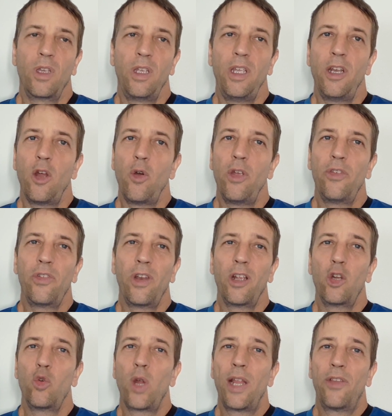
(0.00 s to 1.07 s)
You know, is it a
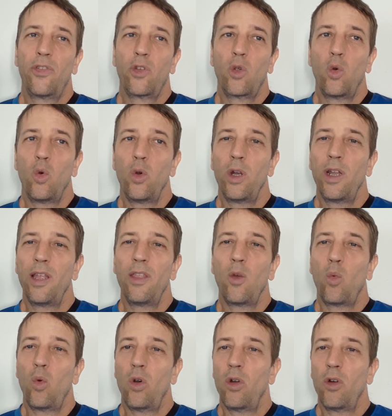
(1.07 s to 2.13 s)
great school in the
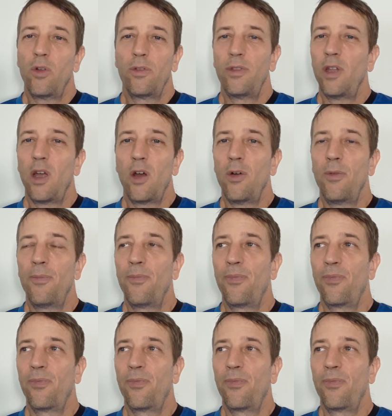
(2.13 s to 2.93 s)
world? No.